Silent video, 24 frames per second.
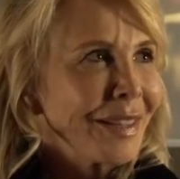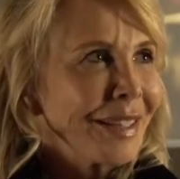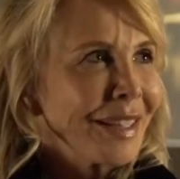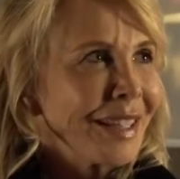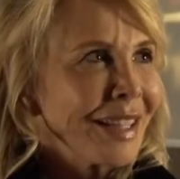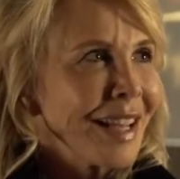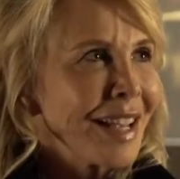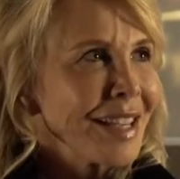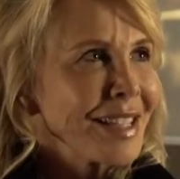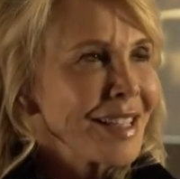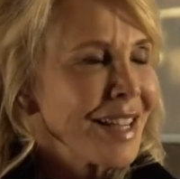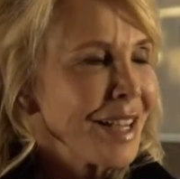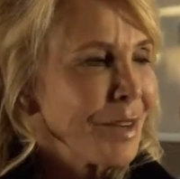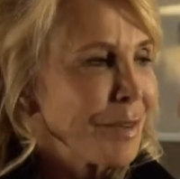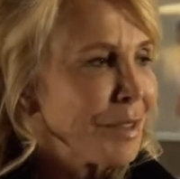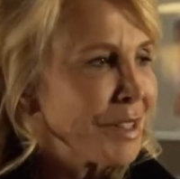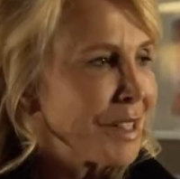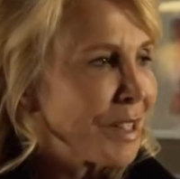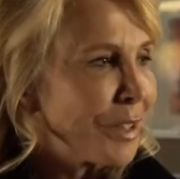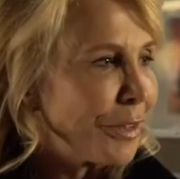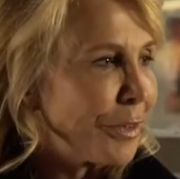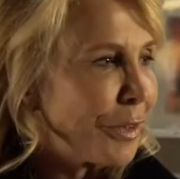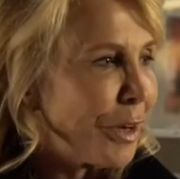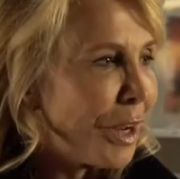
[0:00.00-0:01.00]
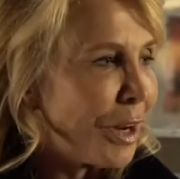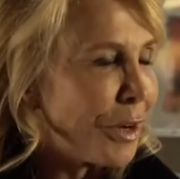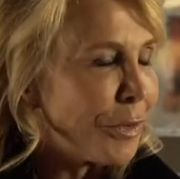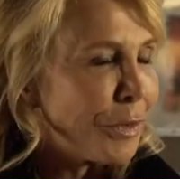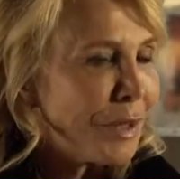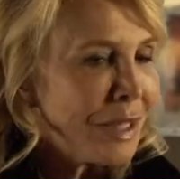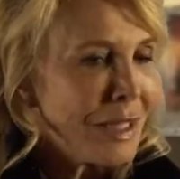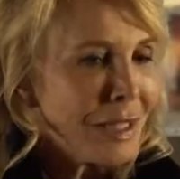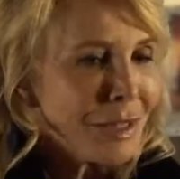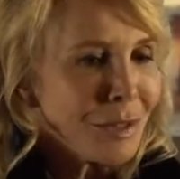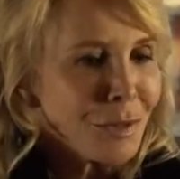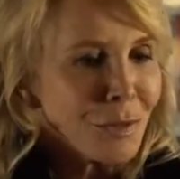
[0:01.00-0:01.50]
Last night was a
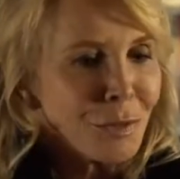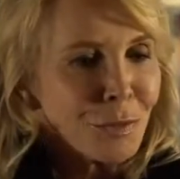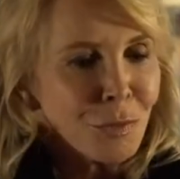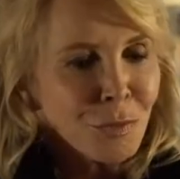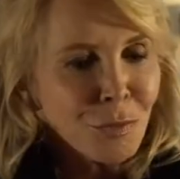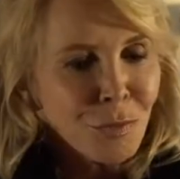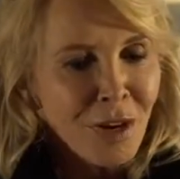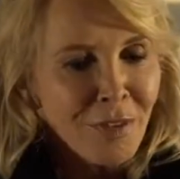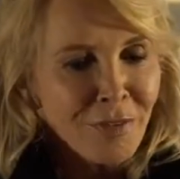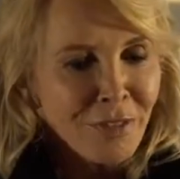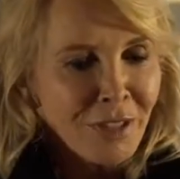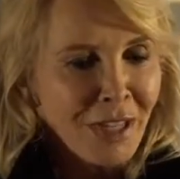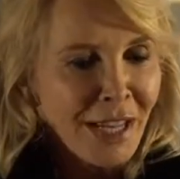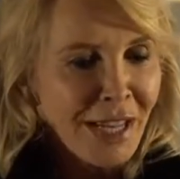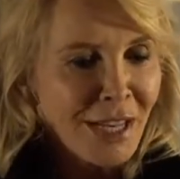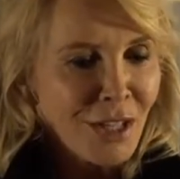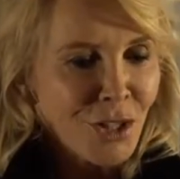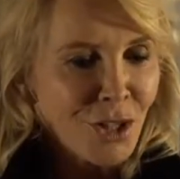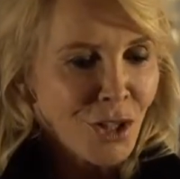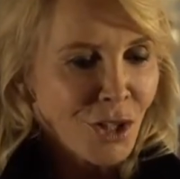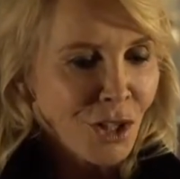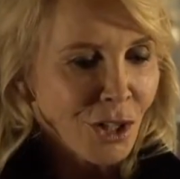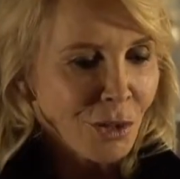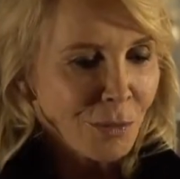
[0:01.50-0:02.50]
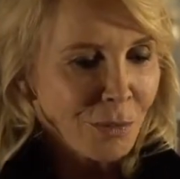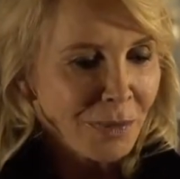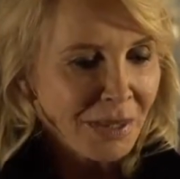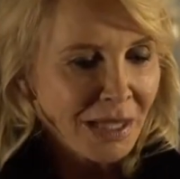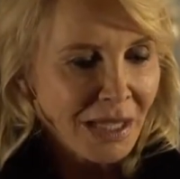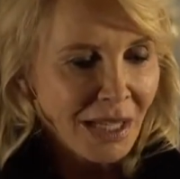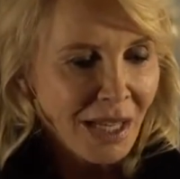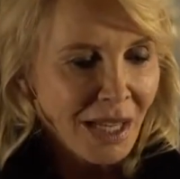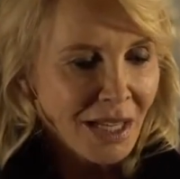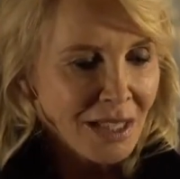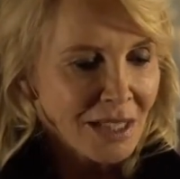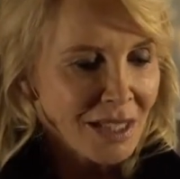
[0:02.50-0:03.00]
real revelation
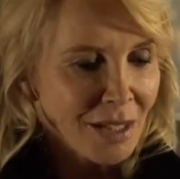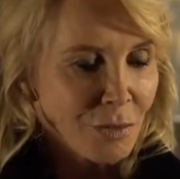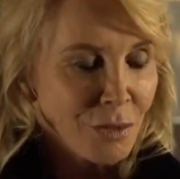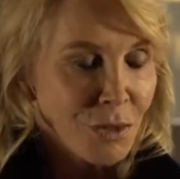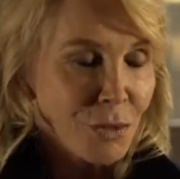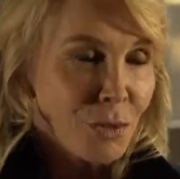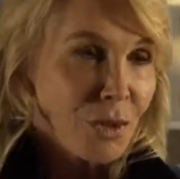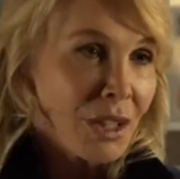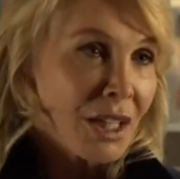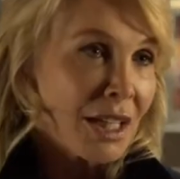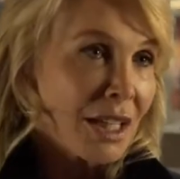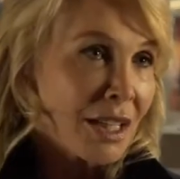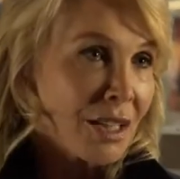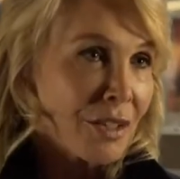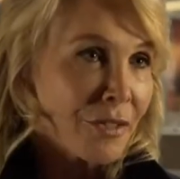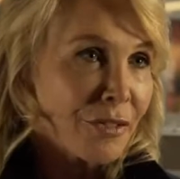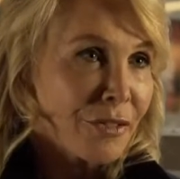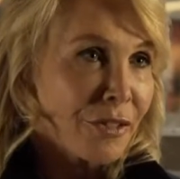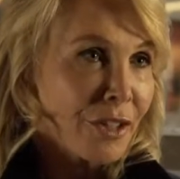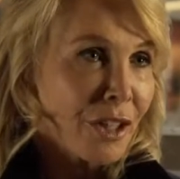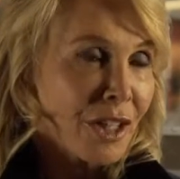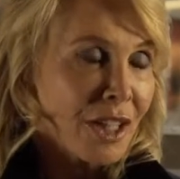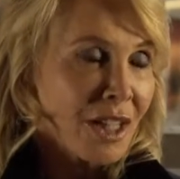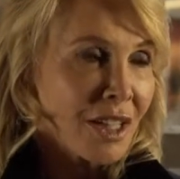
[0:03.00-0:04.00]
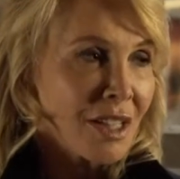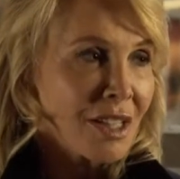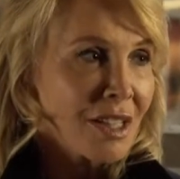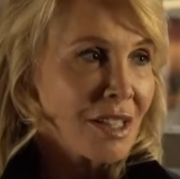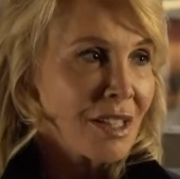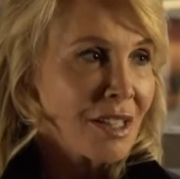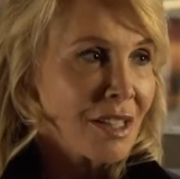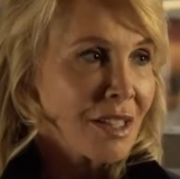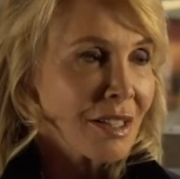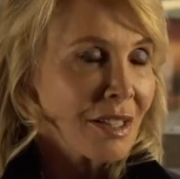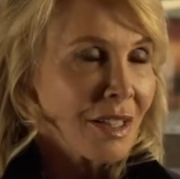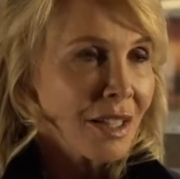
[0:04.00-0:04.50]
because it was really the
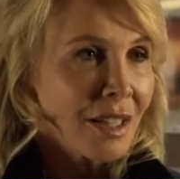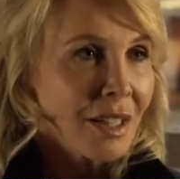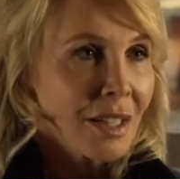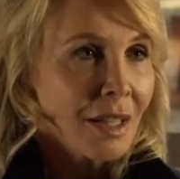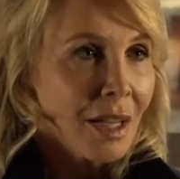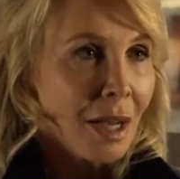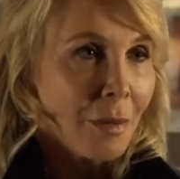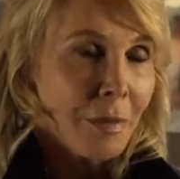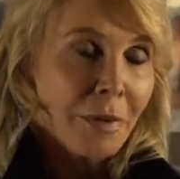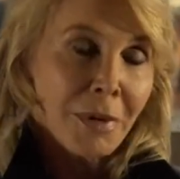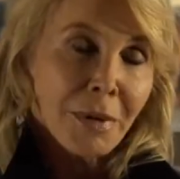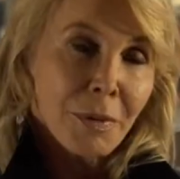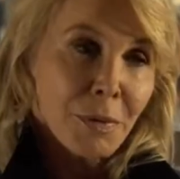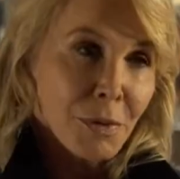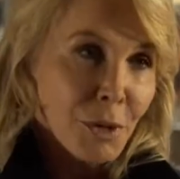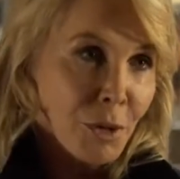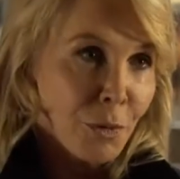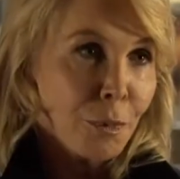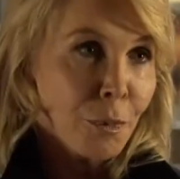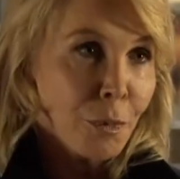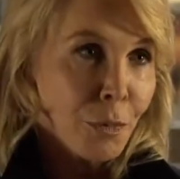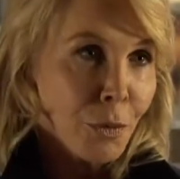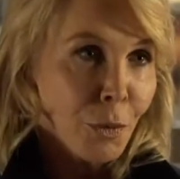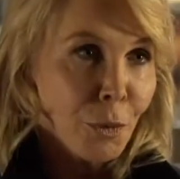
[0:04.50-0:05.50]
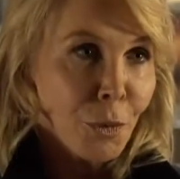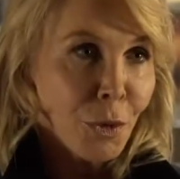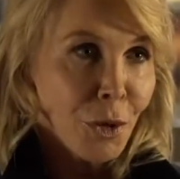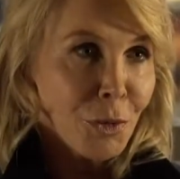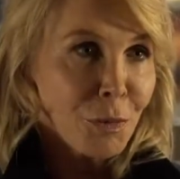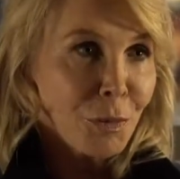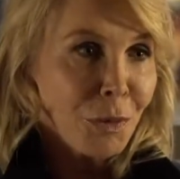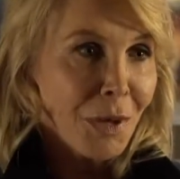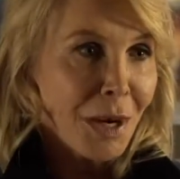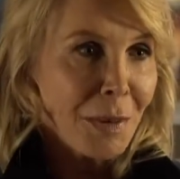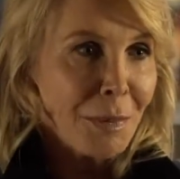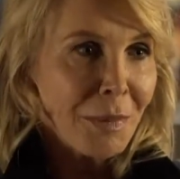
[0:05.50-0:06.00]
first. I mean, it was the
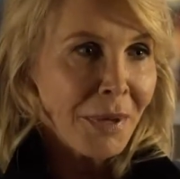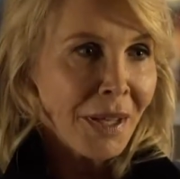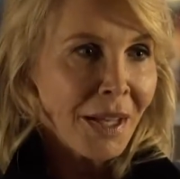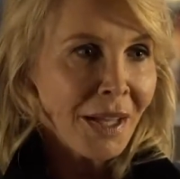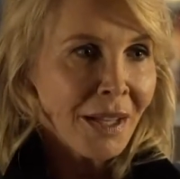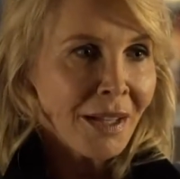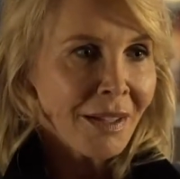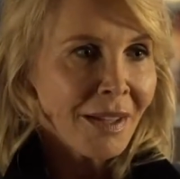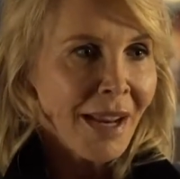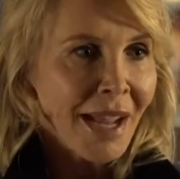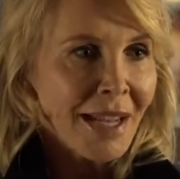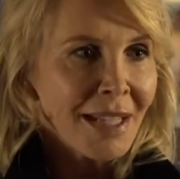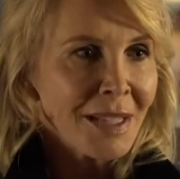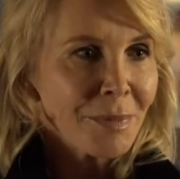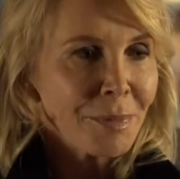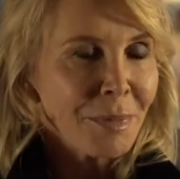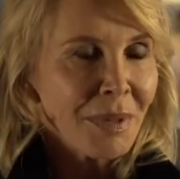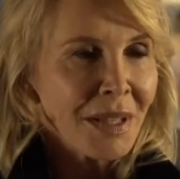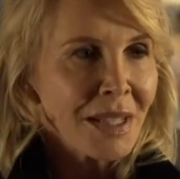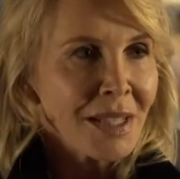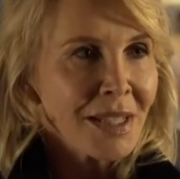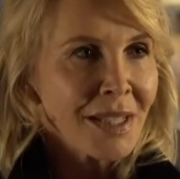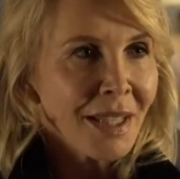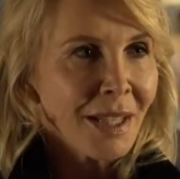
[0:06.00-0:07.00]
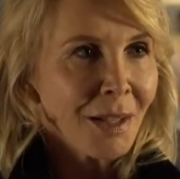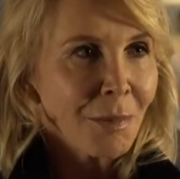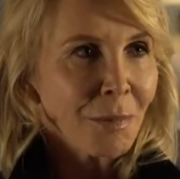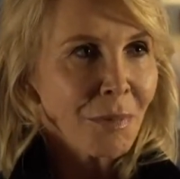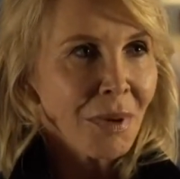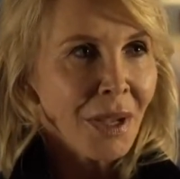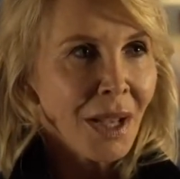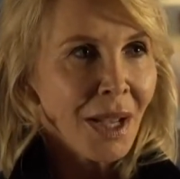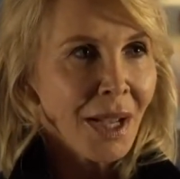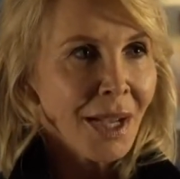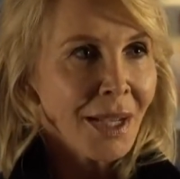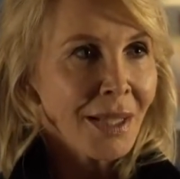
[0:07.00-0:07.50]
world premiere. It hadn't been seen
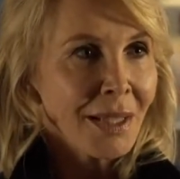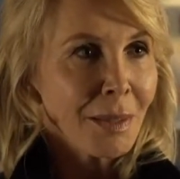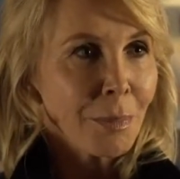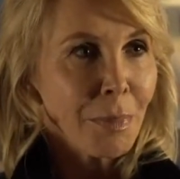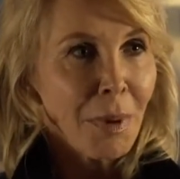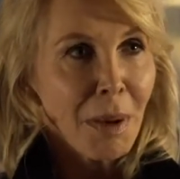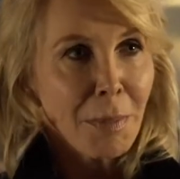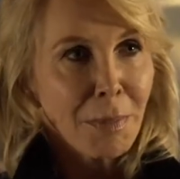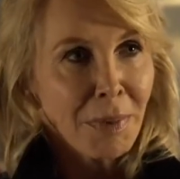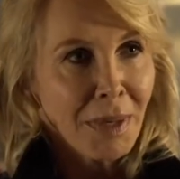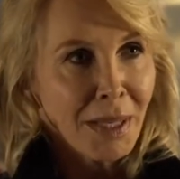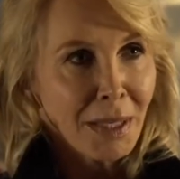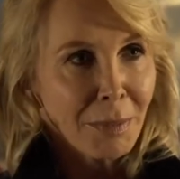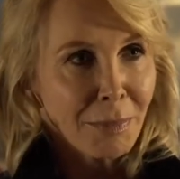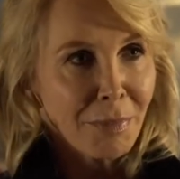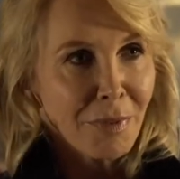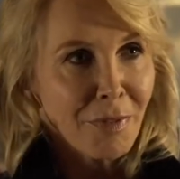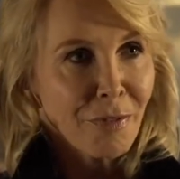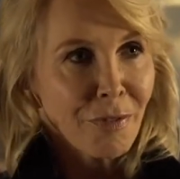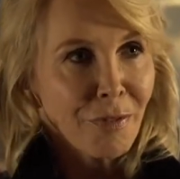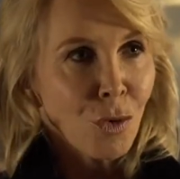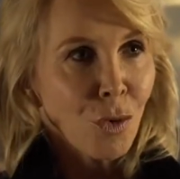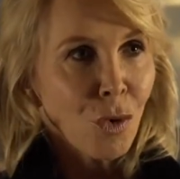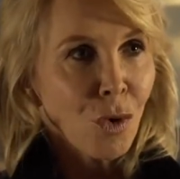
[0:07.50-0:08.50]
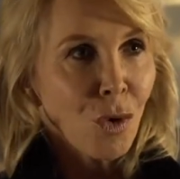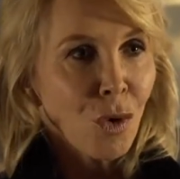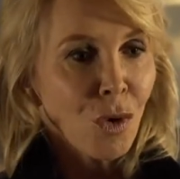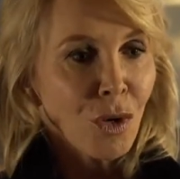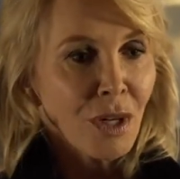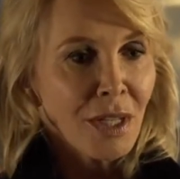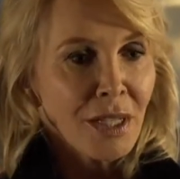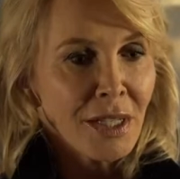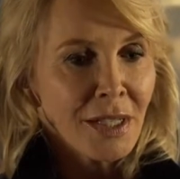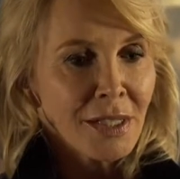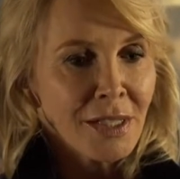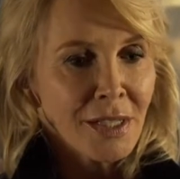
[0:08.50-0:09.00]
by the public
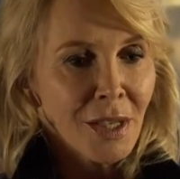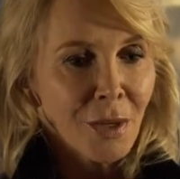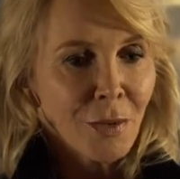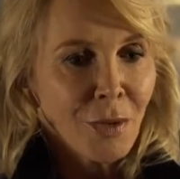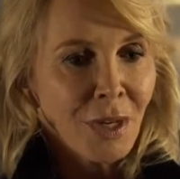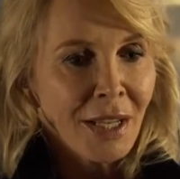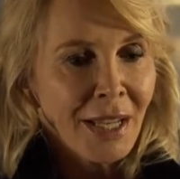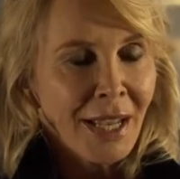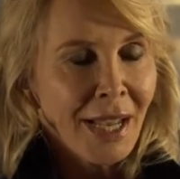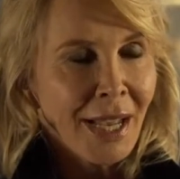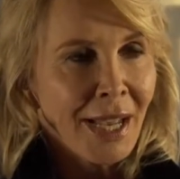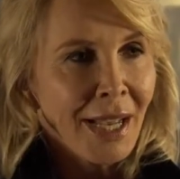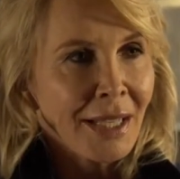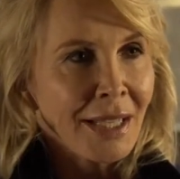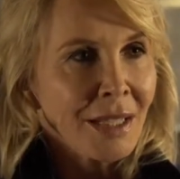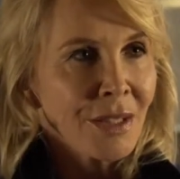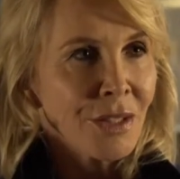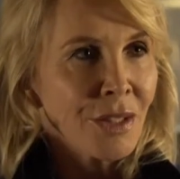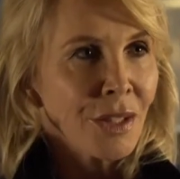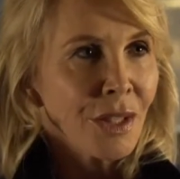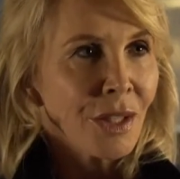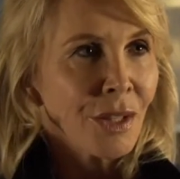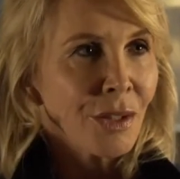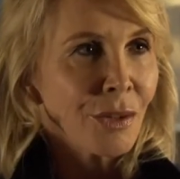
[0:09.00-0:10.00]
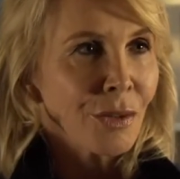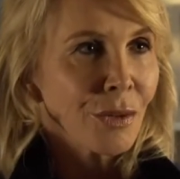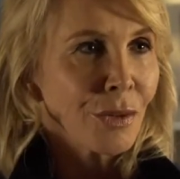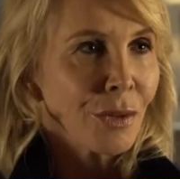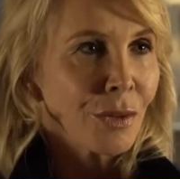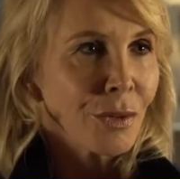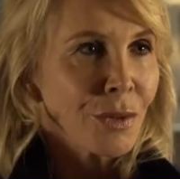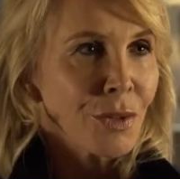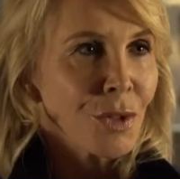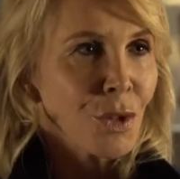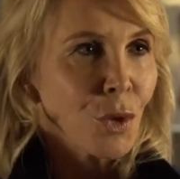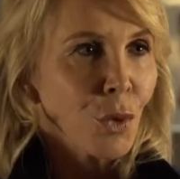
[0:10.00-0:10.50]
before. It's only had
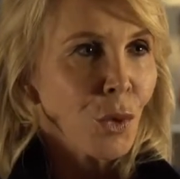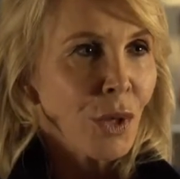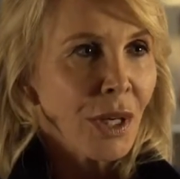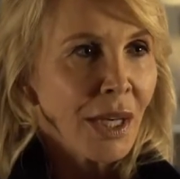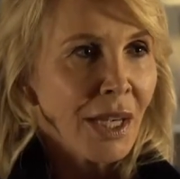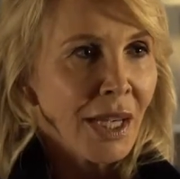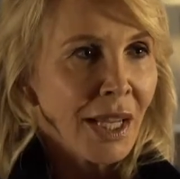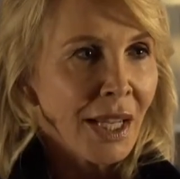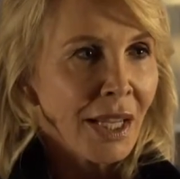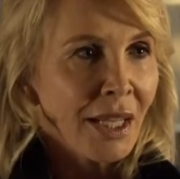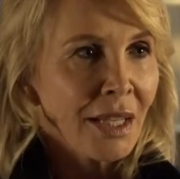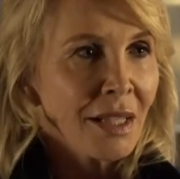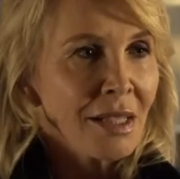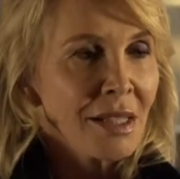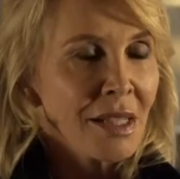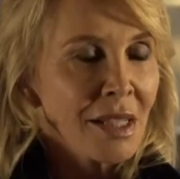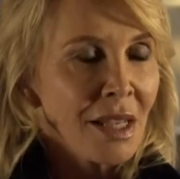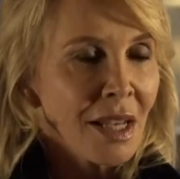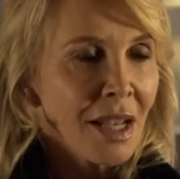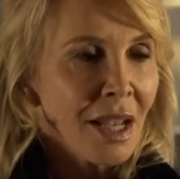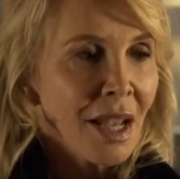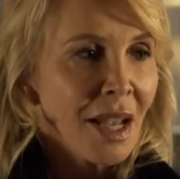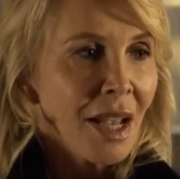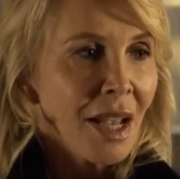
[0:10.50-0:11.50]
internal screenings